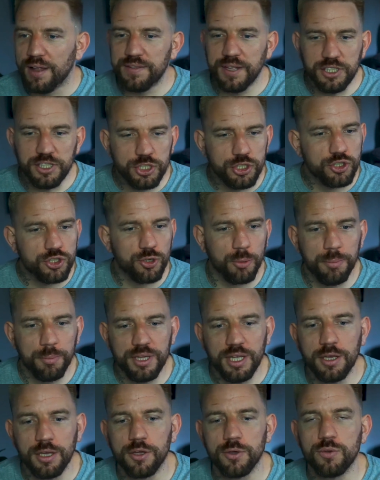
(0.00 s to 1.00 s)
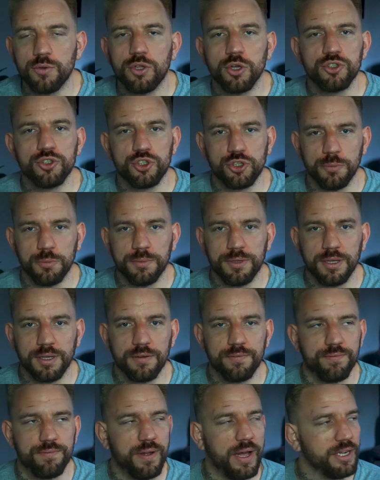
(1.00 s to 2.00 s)
and this is somebody who does
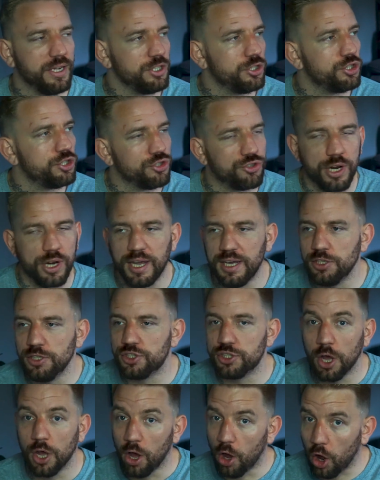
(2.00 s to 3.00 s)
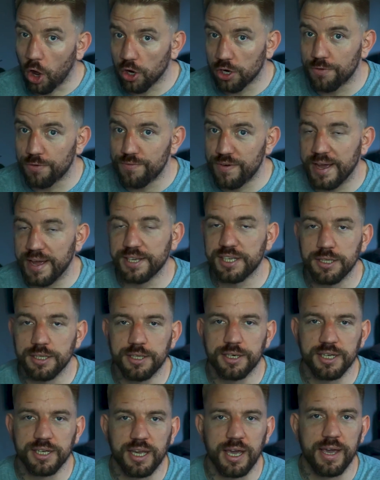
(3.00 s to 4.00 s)
something very strange on a
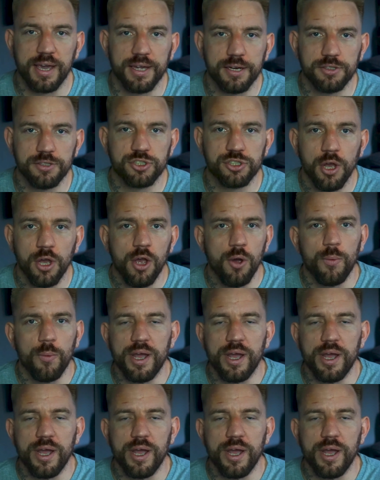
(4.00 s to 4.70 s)
regular occurrence